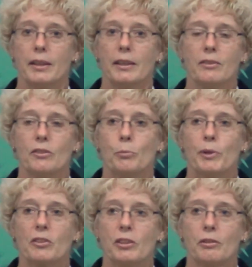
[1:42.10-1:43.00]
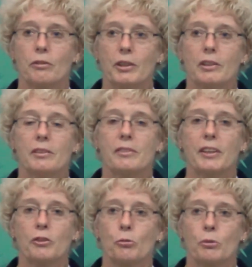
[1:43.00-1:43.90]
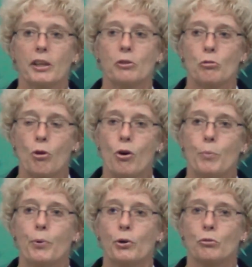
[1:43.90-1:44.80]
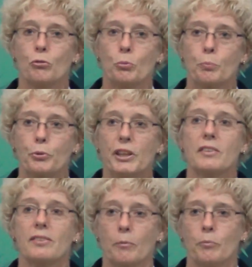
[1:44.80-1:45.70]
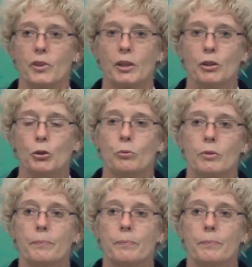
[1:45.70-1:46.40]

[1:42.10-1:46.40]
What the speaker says: in the material that you can draw upon to breed something new.